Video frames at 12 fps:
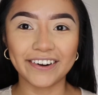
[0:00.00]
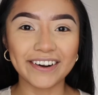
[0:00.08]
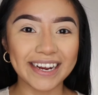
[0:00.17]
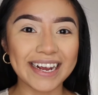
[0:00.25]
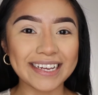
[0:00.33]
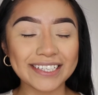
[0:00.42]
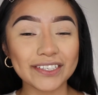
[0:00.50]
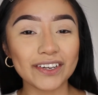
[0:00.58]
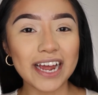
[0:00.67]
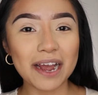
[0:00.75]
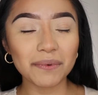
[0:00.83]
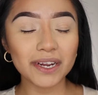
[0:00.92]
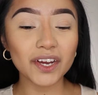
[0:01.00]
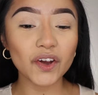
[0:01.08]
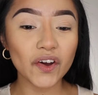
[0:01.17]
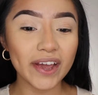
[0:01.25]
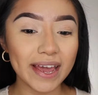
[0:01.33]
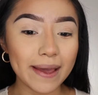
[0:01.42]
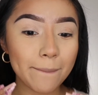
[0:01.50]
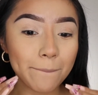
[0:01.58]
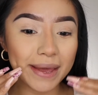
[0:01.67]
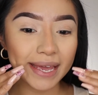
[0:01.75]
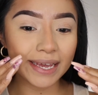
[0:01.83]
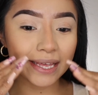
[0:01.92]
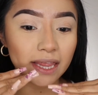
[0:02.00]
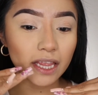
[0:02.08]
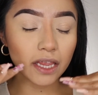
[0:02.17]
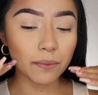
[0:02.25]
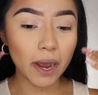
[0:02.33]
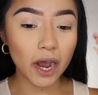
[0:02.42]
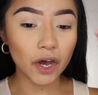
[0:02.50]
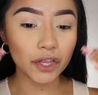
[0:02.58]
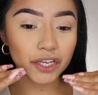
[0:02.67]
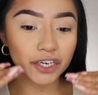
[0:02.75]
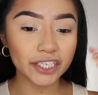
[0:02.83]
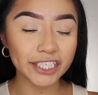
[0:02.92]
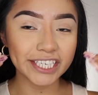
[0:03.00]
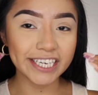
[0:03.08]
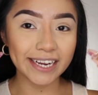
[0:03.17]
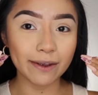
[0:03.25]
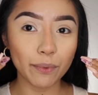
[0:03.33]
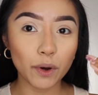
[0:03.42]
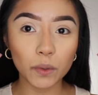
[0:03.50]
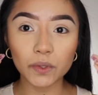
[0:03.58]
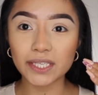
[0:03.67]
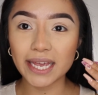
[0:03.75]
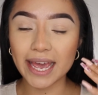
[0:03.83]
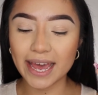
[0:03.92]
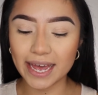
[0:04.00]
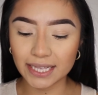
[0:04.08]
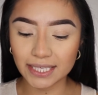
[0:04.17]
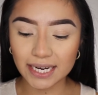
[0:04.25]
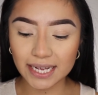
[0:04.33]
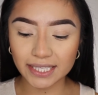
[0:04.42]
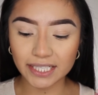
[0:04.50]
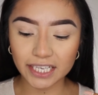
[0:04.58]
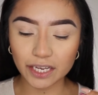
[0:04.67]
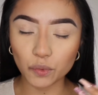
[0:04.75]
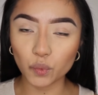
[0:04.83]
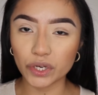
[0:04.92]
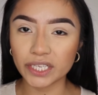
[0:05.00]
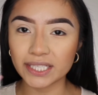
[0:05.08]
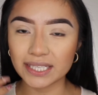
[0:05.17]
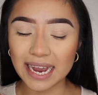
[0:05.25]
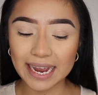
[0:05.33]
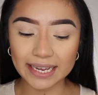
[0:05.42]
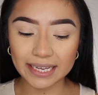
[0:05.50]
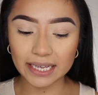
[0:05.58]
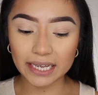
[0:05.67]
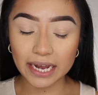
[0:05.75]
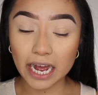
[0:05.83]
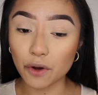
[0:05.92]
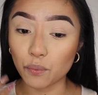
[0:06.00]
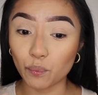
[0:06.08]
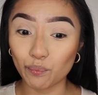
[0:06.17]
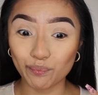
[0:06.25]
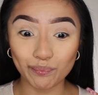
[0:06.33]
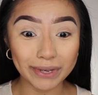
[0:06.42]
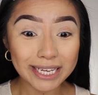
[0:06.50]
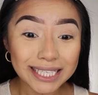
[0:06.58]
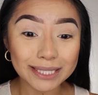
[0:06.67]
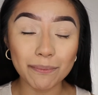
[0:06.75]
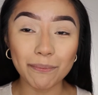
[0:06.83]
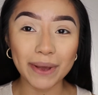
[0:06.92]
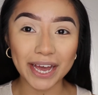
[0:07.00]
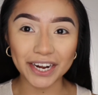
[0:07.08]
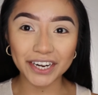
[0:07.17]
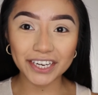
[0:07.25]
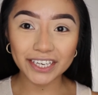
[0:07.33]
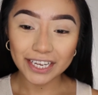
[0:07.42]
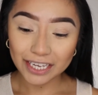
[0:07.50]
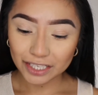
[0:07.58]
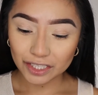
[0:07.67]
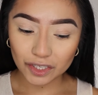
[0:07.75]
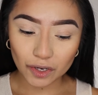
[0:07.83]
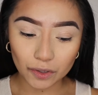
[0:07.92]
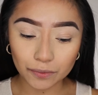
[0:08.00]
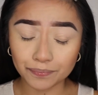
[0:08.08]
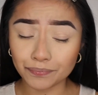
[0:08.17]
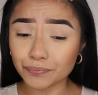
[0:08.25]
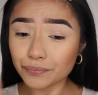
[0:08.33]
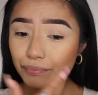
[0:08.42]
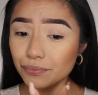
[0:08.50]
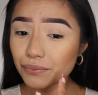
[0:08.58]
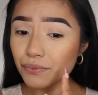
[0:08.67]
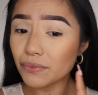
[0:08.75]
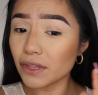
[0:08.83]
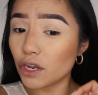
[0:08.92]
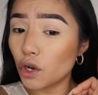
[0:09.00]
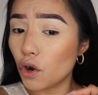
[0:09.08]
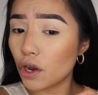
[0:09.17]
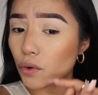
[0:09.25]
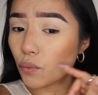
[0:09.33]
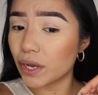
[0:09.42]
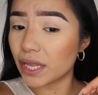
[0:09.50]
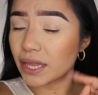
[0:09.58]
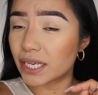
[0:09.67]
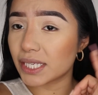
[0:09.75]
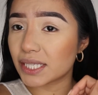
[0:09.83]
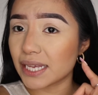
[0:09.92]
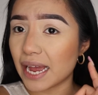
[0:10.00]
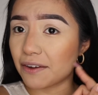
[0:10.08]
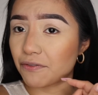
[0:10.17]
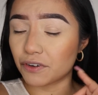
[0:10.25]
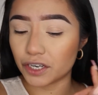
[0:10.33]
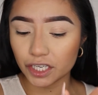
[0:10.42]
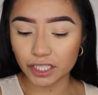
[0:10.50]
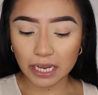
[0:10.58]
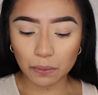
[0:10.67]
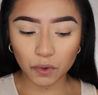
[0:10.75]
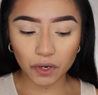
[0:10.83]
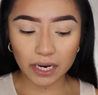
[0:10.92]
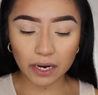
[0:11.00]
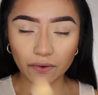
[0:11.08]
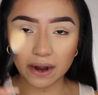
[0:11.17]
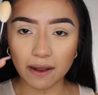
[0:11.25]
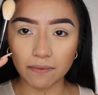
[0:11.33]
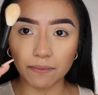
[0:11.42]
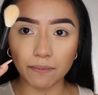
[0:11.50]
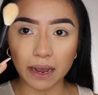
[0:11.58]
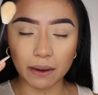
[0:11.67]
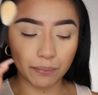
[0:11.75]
Alright guys, so now I'm gonna go ahead and bake my under cheekbones, and let's see which side it's better. So going with this side first, I'm gonna grab my